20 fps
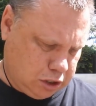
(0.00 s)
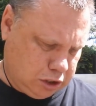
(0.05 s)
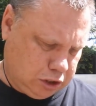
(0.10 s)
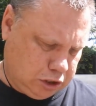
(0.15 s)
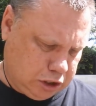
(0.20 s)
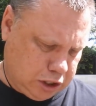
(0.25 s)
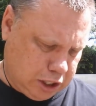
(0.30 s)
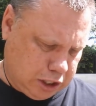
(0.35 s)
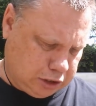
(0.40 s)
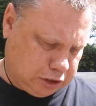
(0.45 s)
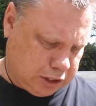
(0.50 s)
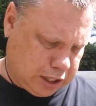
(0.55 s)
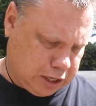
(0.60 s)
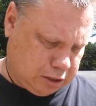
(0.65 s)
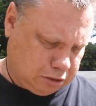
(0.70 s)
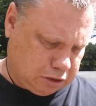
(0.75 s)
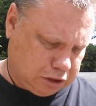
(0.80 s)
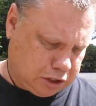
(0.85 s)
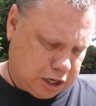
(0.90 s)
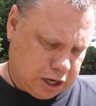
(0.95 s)
Just
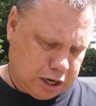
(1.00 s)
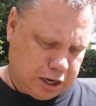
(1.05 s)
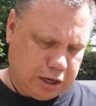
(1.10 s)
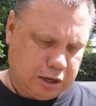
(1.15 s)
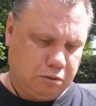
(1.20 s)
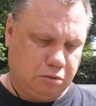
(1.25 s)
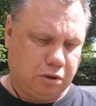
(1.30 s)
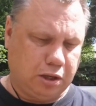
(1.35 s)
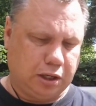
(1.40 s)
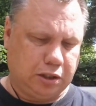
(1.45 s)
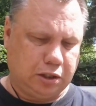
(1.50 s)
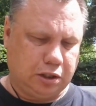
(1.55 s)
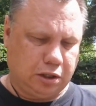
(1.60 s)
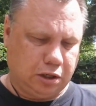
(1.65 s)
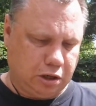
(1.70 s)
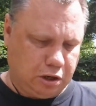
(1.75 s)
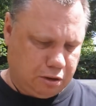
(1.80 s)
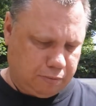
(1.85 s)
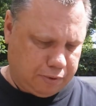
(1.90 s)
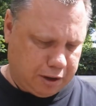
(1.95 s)
outside. Well, that
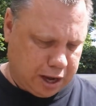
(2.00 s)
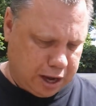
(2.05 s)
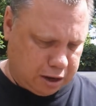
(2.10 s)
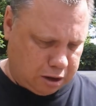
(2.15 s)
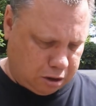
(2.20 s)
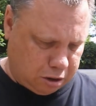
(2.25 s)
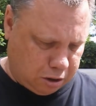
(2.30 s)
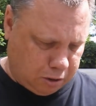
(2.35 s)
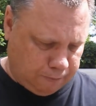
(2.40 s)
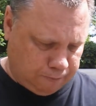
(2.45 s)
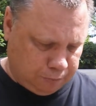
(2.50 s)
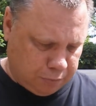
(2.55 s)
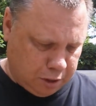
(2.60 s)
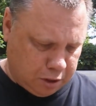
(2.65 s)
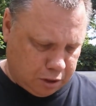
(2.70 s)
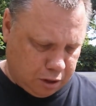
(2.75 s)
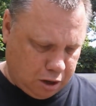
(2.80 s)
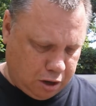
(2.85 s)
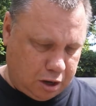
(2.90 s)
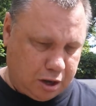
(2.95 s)
didn't help at all.
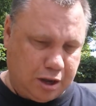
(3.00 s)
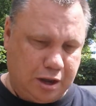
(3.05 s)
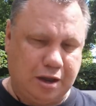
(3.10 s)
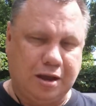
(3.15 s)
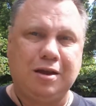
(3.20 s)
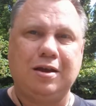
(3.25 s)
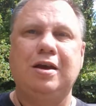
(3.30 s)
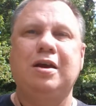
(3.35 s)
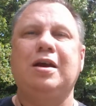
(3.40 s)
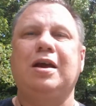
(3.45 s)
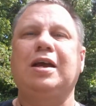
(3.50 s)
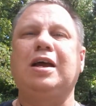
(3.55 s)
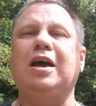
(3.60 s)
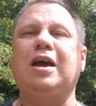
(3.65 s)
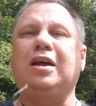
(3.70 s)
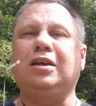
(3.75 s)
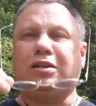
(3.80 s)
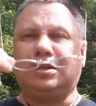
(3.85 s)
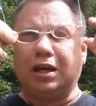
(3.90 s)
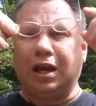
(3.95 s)

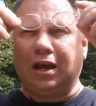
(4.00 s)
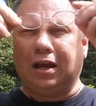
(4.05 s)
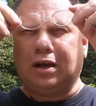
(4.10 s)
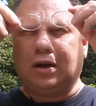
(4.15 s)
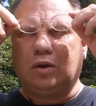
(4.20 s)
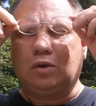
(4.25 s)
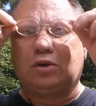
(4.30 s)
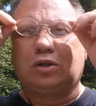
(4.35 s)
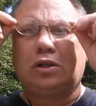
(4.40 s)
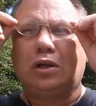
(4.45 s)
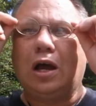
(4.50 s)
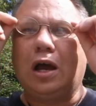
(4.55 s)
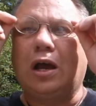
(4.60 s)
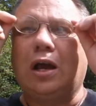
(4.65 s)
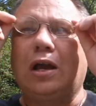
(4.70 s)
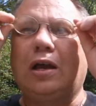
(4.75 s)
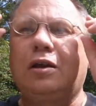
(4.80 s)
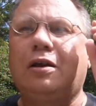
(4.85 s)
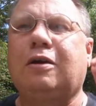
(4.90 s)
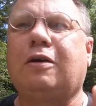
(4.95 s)
Just
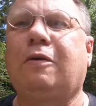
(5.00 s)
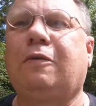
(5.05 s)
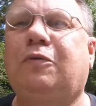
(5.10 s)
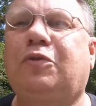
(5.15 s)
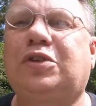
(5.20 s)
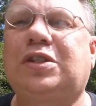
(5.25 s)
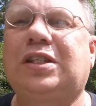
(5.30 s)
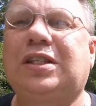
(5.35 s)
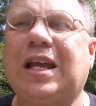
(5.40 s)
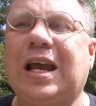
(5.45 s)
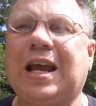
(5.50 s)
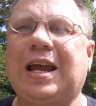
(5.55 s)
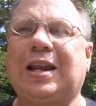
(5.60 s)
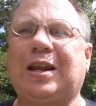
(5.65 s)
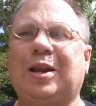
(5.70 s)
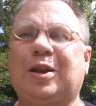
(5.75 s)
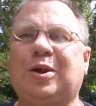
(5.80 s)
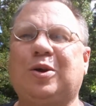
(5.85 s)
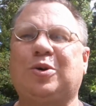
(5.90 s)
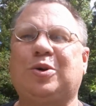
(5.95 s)
outside of
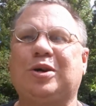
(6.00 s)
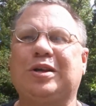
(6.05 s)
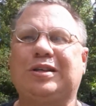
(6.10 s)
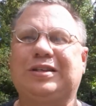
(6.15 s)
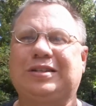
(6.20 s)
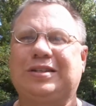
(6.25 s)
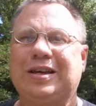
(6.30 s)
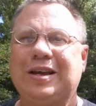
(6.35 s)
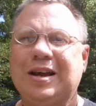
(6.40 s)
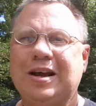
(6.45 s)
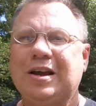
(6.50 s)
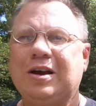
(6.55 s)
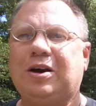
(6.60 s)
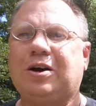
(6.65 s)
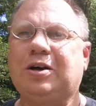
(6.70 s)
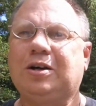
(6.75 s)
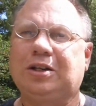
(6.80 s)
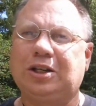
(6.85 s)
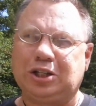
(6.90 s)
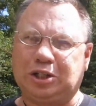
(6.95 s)
St. Louis.
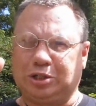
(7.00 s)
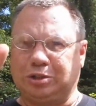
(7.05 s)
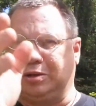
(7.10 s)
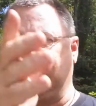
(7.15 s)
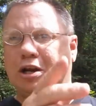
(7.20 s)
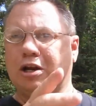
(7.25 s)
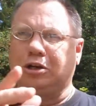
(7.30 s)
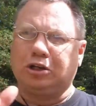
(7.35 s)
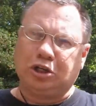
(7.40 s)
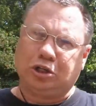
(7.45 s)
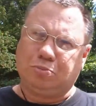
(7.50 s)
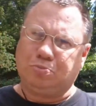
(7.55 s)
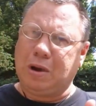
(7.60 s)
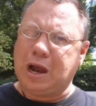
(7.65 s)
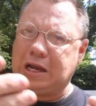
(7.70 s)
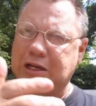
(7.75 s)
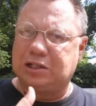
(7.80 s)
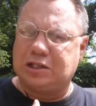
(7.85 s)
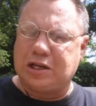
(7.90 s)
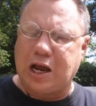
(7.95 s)
Or just
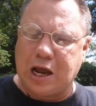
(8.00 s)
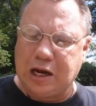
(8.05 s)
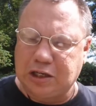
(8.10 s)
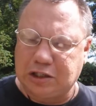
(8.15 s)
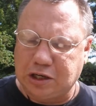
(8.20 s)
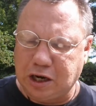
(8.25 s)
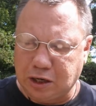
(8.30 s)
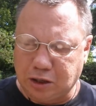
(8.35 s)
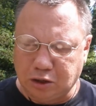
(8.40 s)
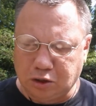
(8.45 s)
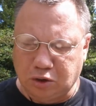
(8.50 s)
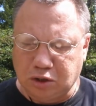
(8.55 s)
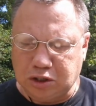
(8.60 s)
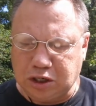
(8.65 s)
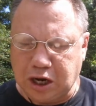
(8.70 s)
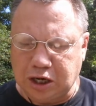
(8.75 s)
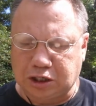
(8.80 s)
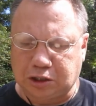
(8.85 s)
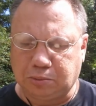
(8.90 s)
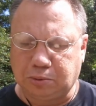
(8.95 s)
my side of St. Louis,
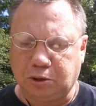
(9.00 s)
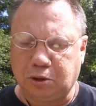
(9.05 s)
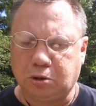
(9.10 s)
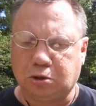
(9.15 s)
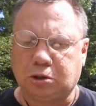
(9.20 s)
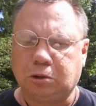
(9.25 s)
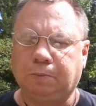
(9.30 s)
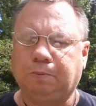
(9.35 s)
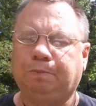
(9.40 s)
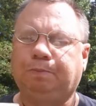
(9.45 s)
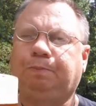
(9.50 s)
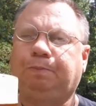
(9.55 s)
I suppose.